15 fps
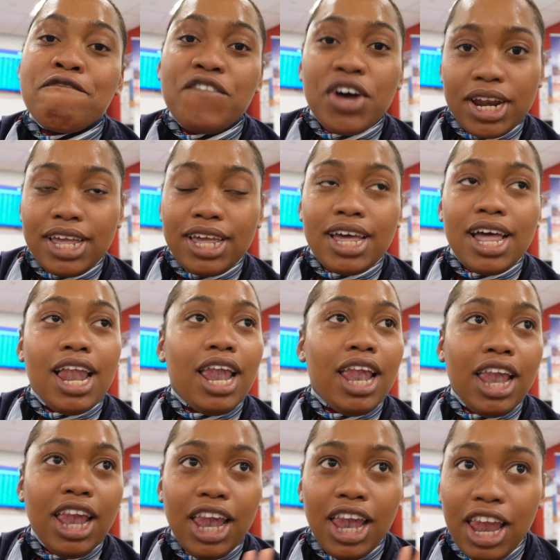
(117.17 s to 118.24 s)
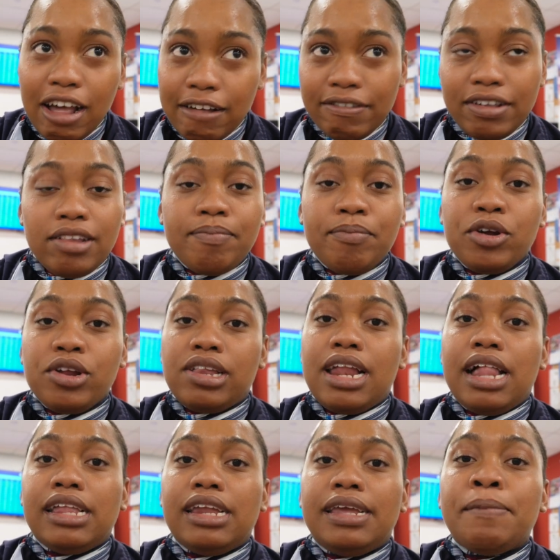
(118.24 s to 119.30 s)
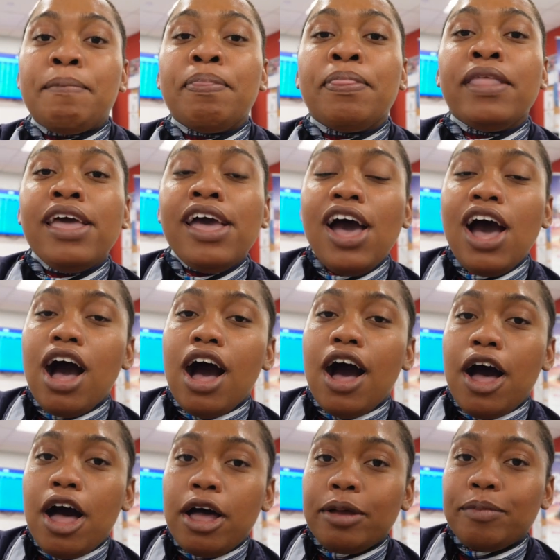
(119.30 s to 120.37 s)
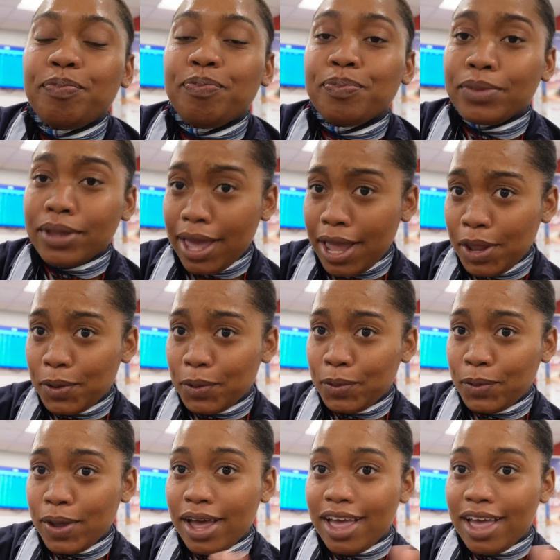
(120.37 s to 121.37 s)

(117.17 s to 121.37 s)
funny love his personality um anywho